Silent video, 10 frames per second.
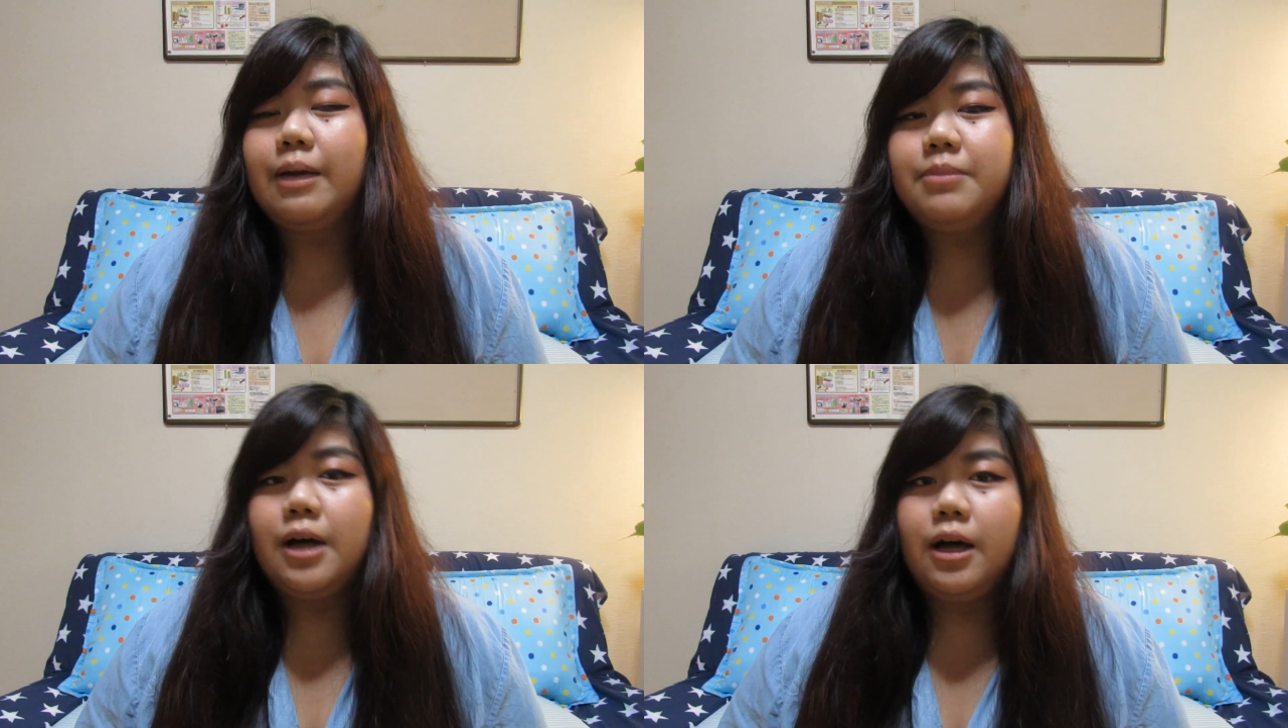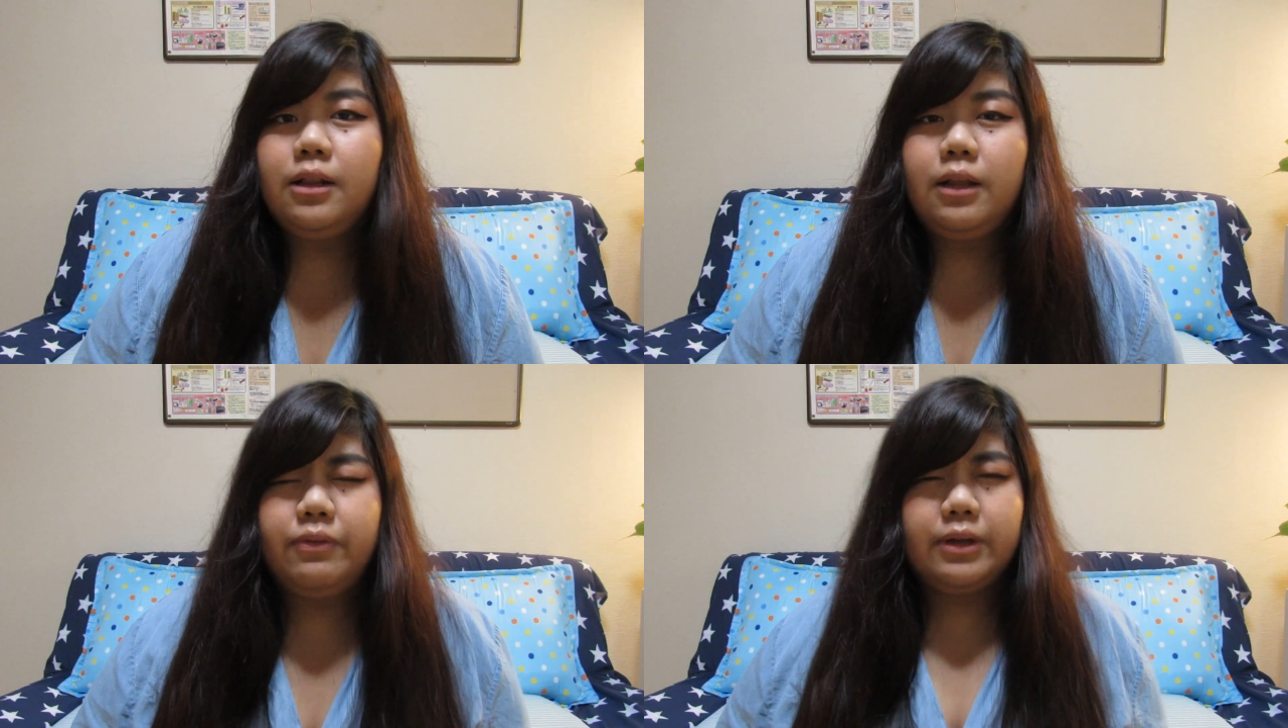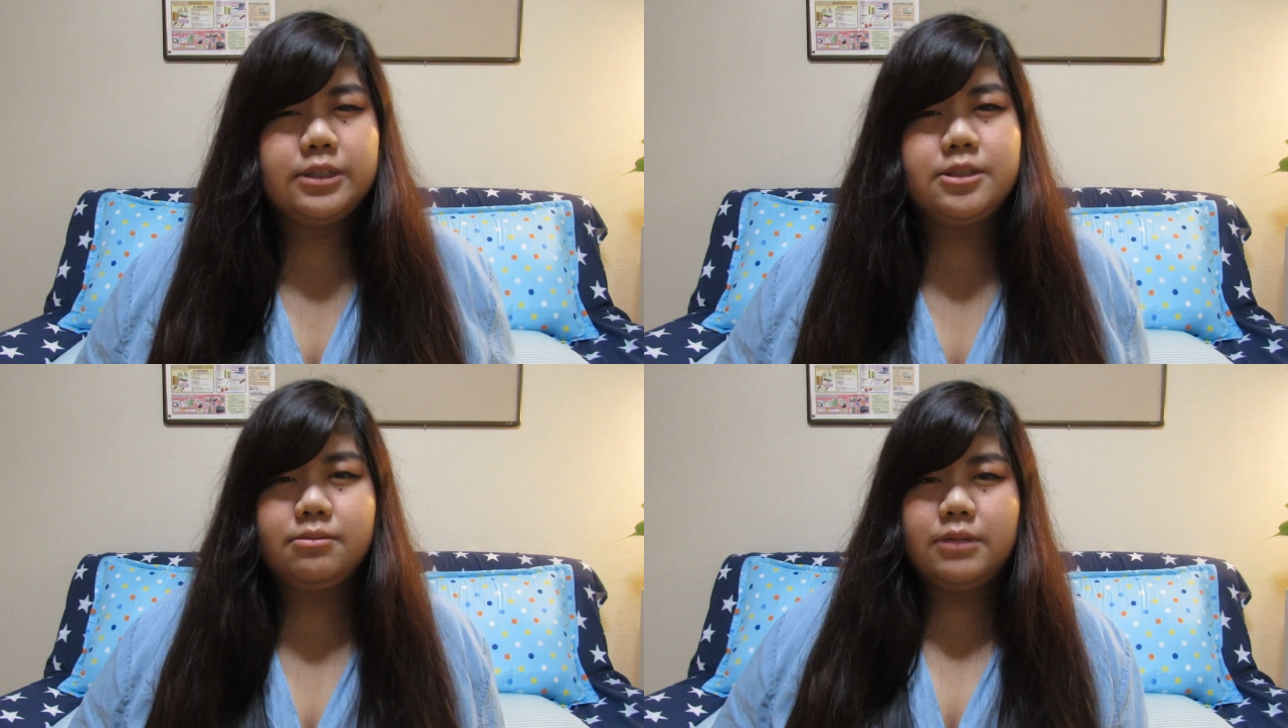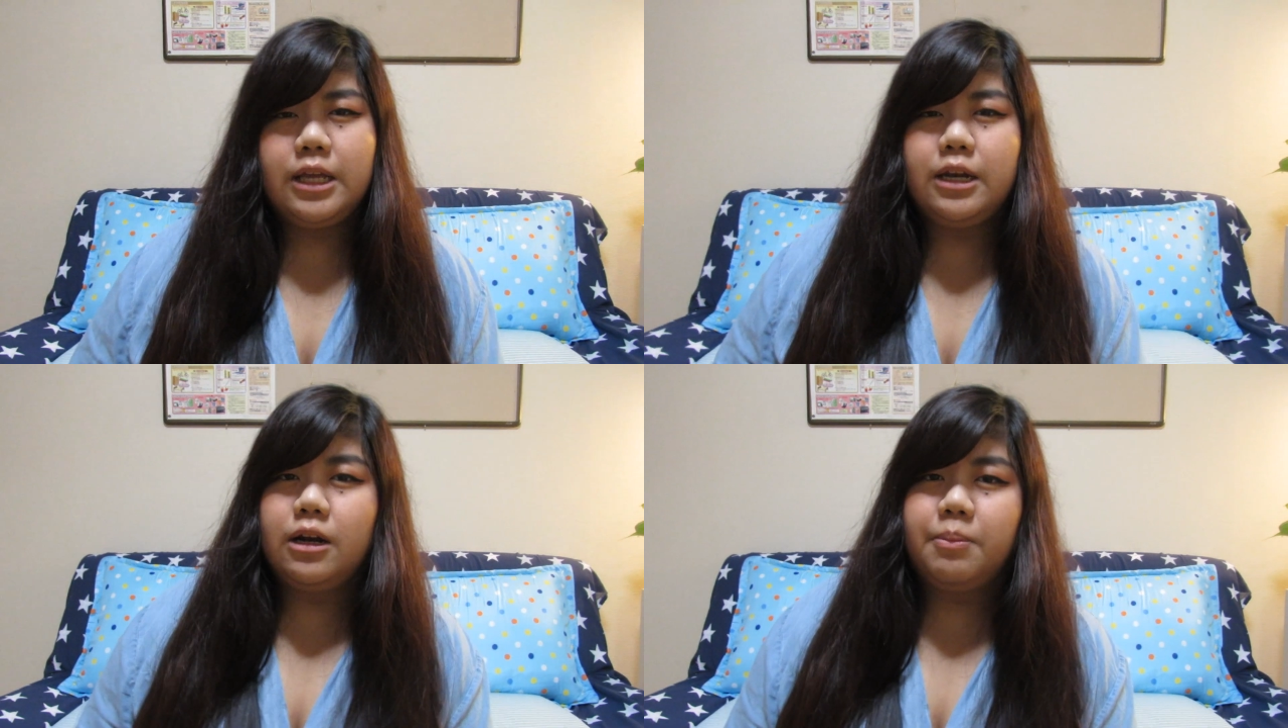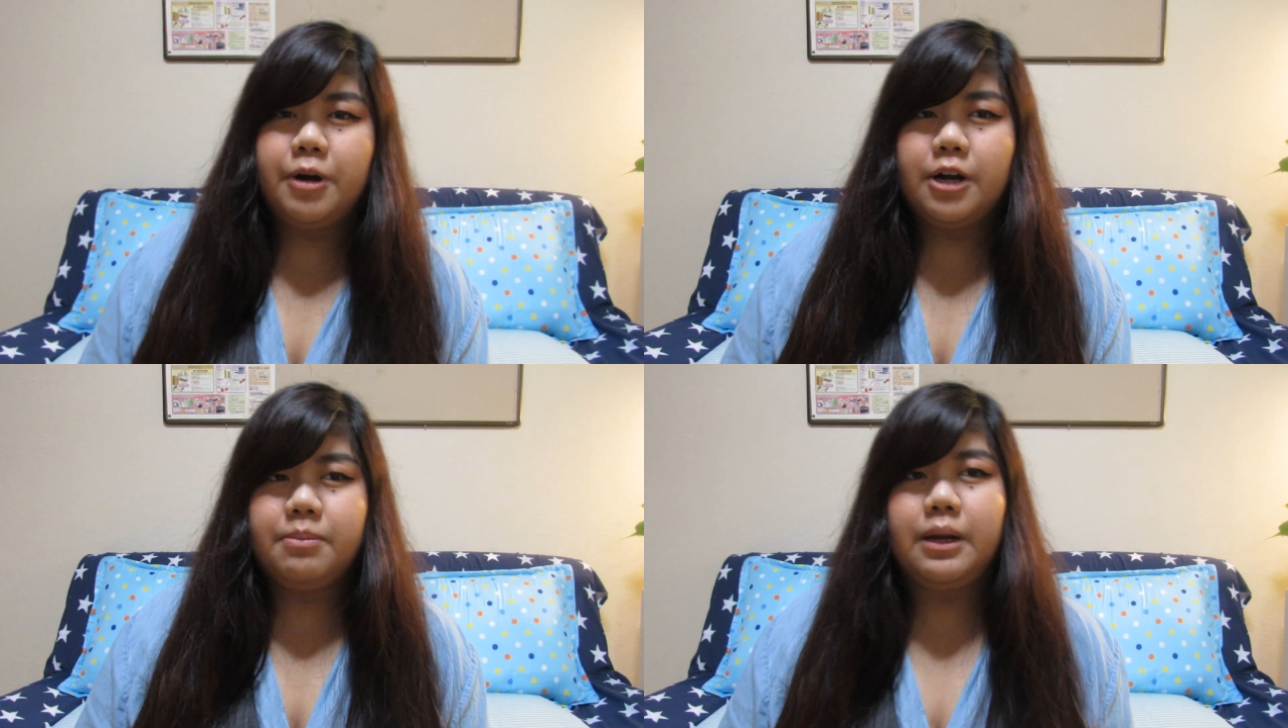I'm not living in an
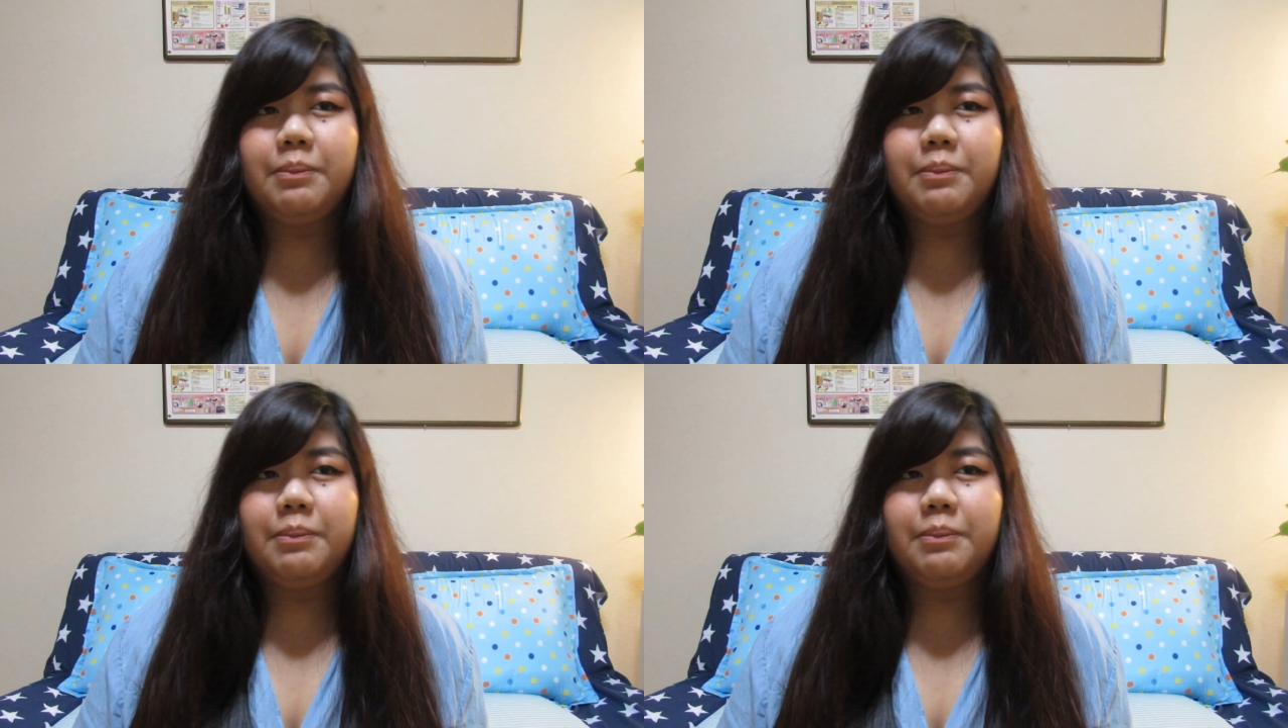apartment.